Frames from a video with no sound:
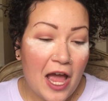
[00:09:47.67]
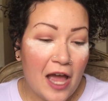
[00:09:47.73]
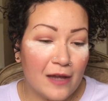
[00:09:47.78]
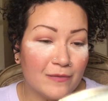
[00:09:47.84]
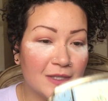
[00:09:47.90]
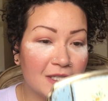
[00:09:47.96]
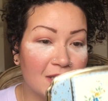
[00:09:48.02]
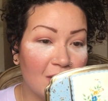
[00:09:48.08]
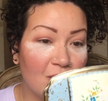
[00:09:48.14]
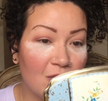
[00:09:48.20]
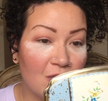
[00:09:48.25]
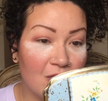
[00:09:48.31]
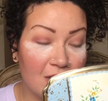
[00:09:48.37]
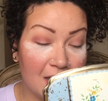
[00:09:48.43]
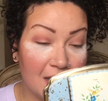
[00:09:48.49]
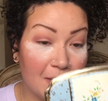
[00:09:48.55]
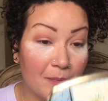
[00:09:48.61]
I'm so
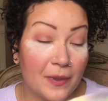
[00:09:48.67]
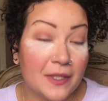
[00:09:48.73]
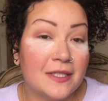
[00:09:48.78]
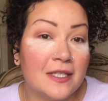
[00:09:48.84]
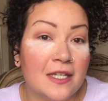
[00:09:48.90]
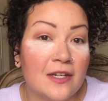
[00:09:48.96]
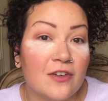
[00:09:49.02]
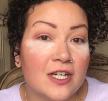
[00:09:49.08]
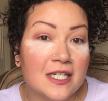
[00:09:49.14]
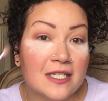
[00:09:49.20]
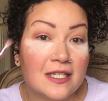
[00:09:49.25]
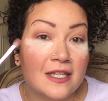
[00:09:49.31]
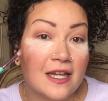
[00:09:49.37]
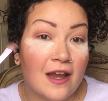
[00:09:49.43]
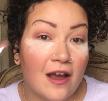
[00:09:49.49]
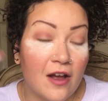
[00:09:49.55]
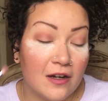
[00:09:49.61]
corny, but
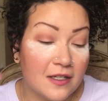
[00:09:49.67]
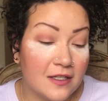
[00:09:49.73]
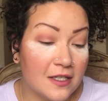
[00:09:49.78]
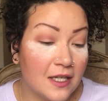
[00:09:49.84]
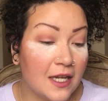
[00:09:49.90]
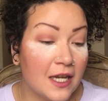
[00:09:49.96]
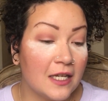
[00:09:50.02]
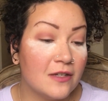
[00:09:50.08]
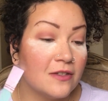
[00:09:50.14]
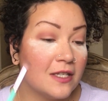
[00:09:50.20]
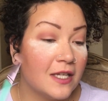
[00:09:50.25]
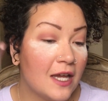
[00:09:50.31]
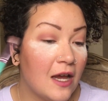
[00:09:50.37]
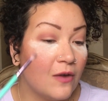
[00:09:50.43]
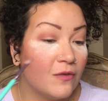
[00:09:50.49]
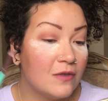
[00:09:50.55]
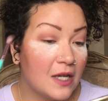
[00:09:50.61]
seriously, honestly, can you
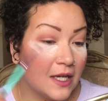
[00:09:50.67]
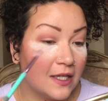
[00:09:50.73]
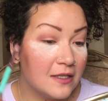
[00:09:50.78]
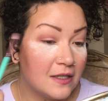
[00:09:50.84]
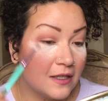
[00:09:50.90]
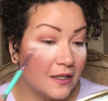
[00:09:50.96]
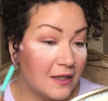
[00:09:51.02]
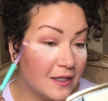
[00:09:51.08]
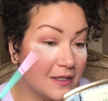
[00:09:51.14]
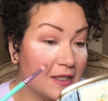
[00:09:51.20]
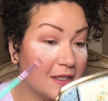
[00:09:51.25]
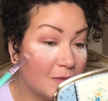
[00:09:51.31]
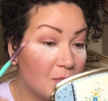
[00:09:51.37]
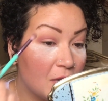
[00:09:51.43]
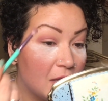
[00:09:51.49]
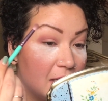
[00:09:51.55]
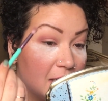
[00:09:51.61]
see how nicely this
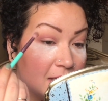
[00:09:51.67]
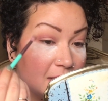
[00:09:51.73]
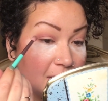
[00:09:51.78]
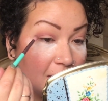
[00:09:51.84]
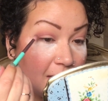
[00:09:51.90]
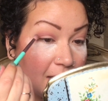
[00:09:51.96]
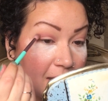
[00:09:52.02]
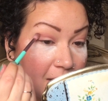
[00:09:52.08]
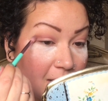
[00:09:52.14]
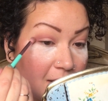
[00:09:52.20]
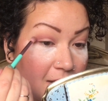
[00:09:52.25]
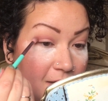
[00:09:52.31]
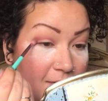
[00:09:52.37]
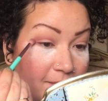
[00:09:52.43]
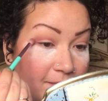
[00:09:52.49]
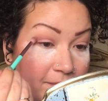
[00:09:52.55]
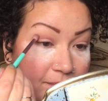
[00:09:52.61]
is blending
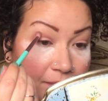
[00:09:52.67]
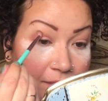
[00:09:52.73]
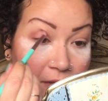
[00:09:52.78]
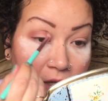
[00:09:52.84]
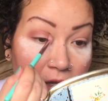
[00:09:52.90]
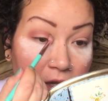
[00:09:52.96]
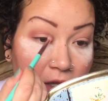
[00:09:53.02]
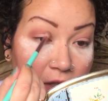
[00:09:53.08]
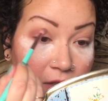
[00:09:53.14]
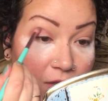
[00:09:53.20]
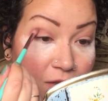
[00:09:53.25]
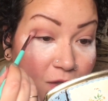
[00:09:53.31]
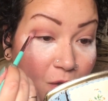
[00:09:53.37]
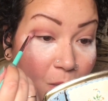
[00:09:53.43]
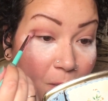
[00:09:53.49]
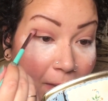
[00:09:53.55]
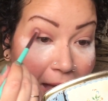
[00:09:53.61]
together?
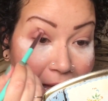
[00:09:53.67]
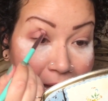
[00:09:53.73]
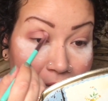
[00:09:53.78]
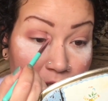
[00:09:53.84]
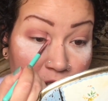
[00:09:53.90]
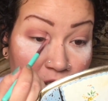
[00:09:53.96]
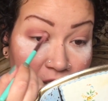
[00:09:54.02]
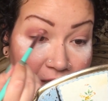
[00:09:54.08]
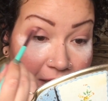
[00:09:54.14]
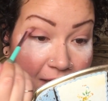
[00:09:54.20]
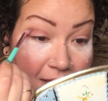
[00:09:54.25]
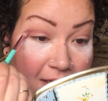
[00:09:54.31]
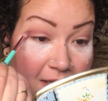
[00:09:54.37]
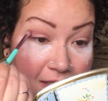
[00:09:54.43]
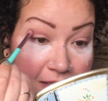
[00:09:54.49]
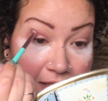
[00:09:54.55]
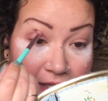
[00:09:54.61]
There's no
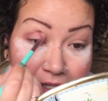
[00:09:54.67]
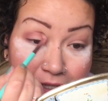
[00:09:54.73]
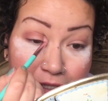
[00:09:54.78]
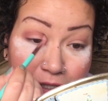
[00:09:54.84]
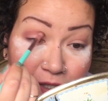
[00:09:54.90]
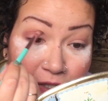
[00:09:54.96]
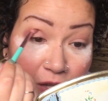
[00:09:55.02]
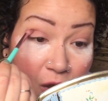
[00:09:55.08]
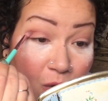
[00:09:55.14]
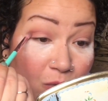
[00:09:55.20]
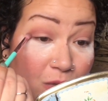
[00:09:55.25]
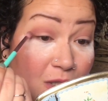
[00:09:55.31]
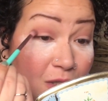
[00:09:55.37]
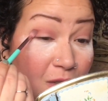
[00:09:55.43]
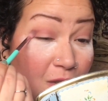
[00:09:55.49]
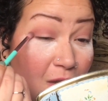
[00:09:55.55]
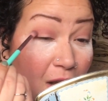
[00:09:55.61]
patchiness, it's so
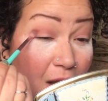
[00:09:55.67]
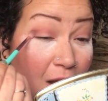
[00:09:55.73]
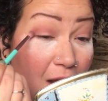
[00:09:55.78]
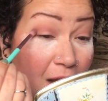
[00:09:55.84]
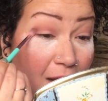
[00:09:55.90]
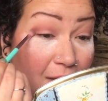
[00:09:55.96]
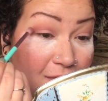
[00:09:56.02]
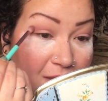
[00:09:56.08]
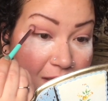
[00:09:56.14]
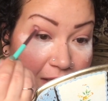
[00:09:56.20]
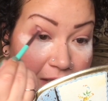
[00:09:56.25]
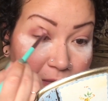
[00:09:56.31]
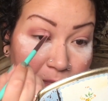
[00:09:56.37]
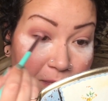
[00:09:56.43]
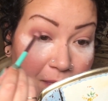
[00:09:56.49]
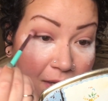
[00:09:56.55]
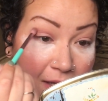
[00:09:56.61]
soft,
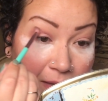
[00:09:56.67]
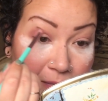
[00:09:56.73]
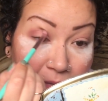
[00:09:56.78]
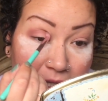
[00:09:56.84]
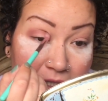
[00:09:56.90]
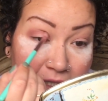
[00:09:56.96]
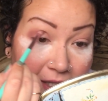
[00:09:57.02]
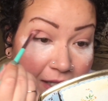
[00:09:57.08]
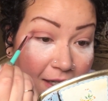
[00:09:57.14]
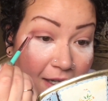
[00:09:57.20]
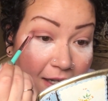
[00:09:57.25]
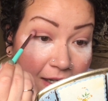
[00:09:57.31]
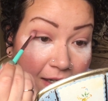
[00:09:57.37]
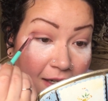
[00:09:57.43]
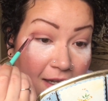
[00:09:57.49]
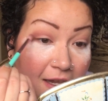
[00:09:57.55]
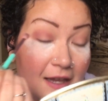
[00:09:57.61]
it's
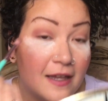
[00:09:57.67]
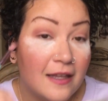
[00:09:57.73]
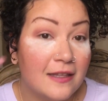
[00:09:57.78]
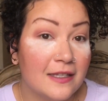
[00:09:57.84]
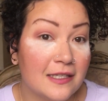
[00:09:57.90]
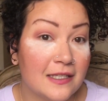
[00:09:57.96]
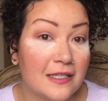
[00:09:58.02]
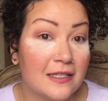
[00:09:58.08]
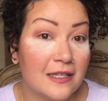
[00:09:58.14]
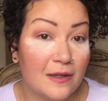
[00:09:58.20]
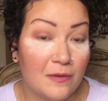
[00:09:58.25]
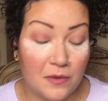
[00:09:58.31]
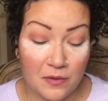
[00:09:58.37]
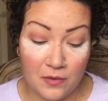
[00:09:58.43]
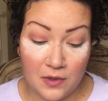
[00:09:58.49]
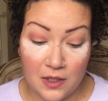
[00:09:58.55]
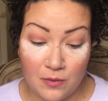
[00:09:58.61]
pigmented. This is gonna
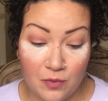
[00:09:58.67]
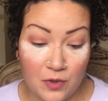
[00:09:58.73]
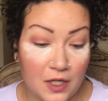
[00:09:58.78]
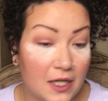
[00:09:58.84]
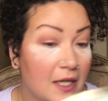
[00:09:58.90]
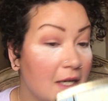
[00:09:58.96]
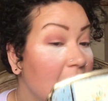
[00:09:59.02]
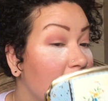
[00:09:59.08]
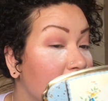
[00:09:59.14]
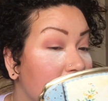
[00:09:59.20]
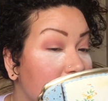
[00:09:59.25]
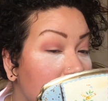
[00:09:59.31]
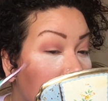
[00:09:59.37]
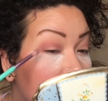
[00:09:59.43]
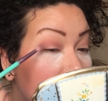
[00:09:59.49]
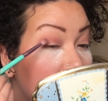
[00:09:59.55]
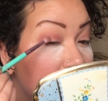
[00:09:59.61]
be really pretty. I'm
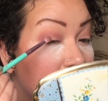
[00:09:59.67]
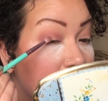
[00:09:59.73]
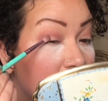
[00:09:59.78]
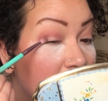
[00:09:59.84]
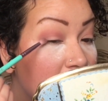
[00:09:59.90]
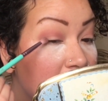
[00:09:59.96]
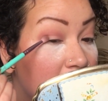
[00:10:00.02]
excited.